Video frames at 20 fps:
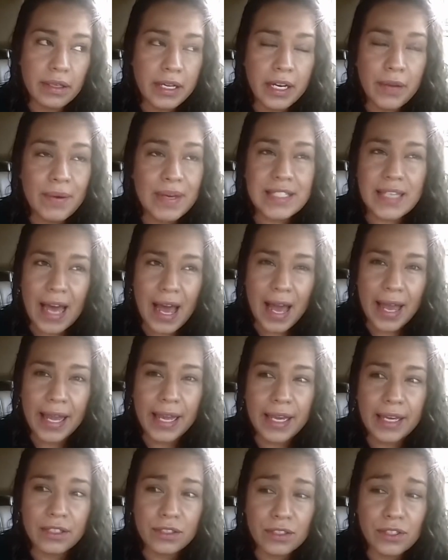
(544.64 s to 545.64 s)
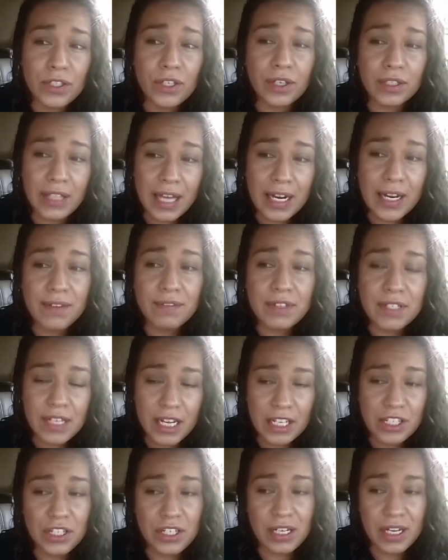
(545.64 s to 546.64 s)
anyways, I, I, took that
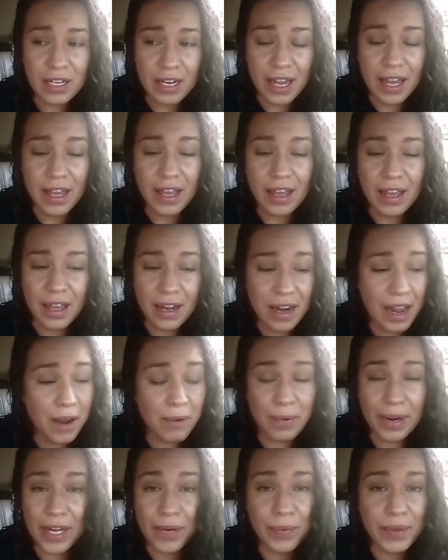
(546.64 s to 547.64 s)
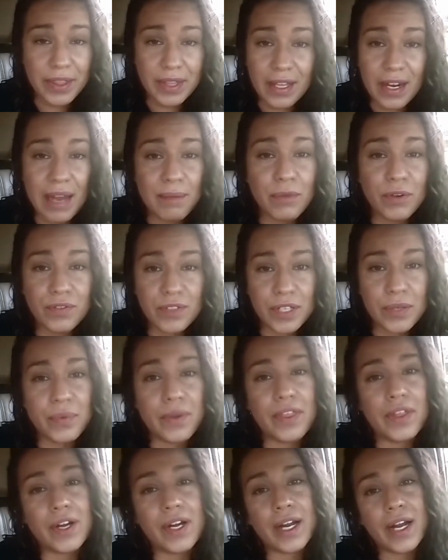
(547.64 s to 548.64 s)
invitation and I and I ran with it. I moved in
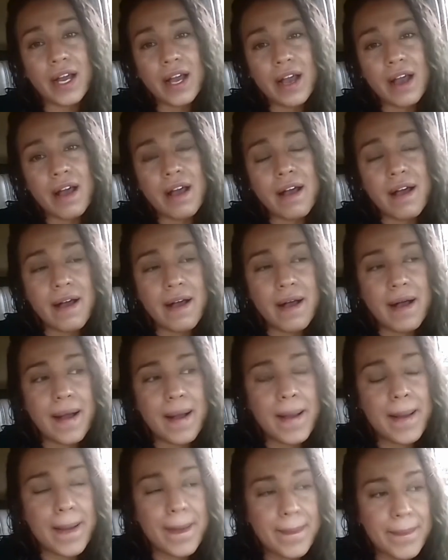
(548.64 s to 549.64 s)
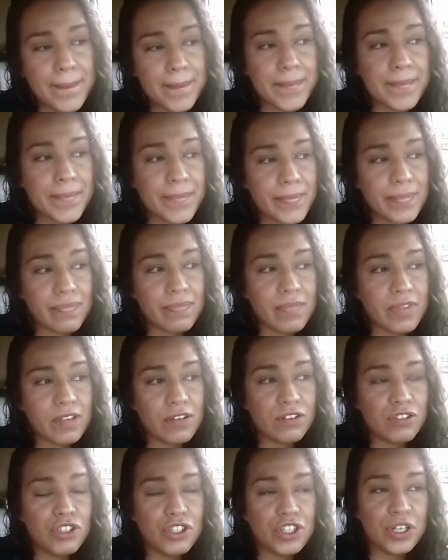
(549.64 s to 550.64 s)
with her. Um,
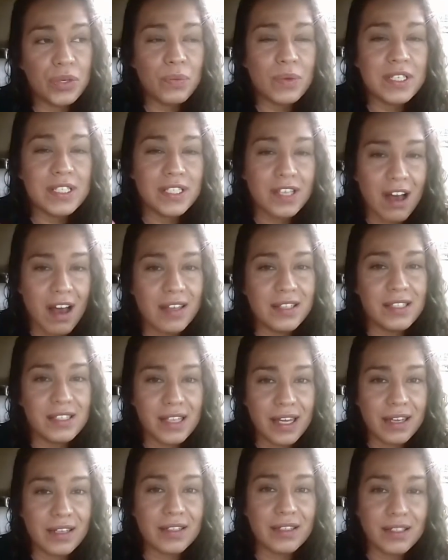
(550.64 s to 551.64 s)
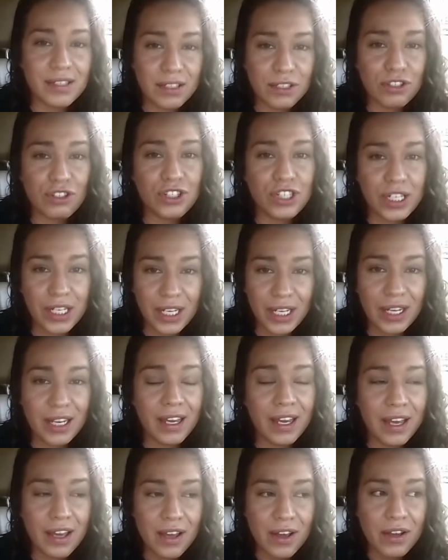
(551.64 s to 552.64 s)
she was God sent.
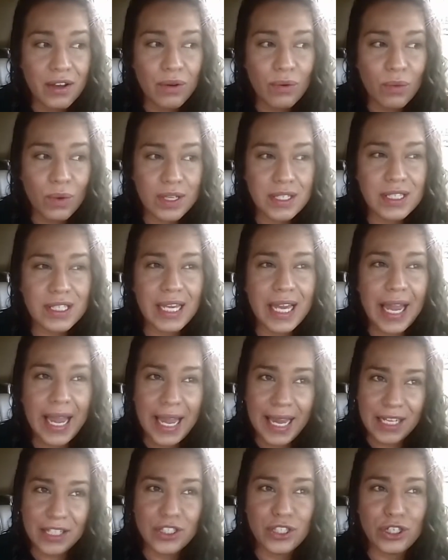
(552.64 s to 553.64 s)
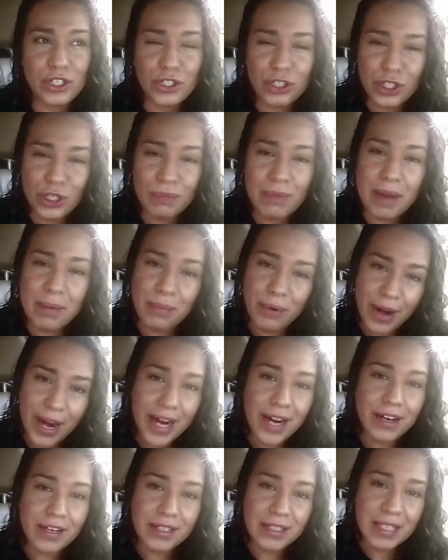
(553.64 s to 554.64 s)
She was the answer to my
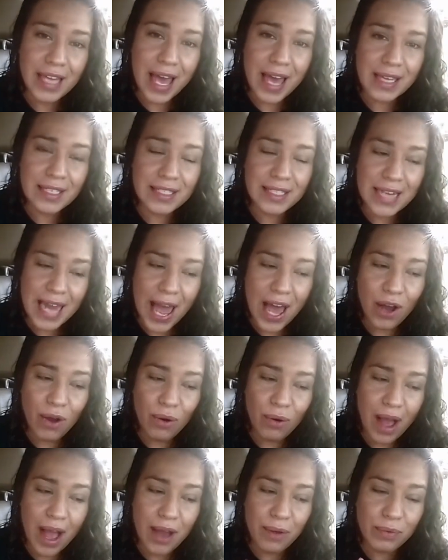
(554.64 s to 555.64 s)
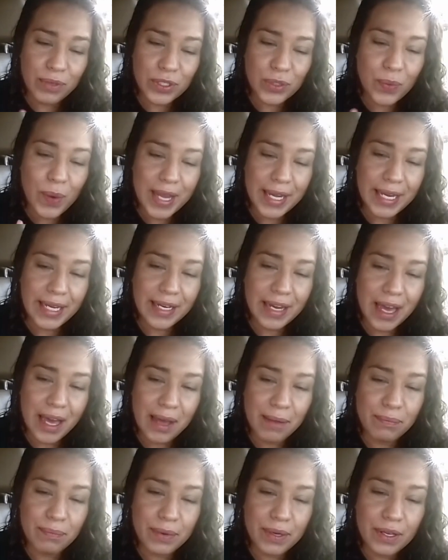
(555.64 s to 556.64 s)
prayers. As now I was waking
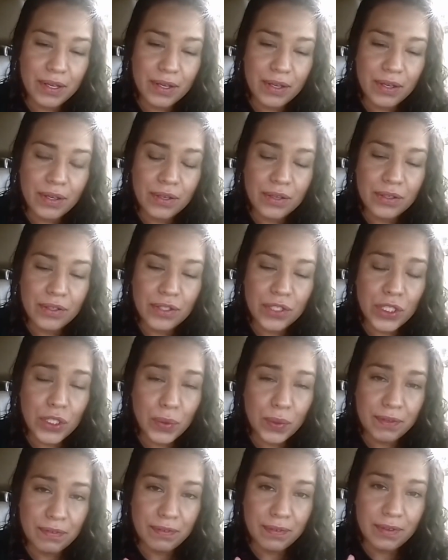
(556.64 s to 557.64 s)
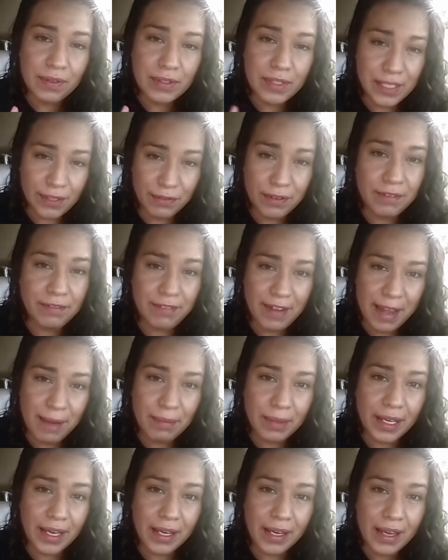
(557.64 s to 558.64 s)
up to a different
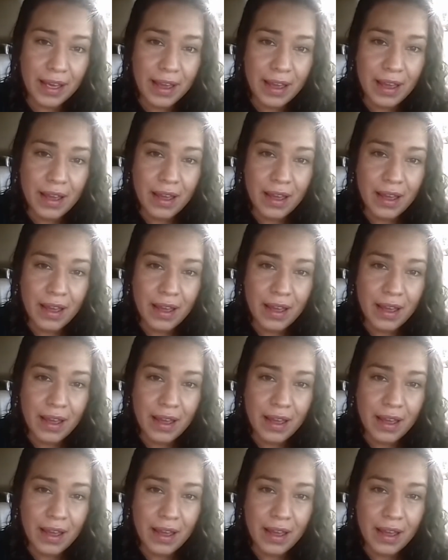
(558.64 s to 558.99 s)
family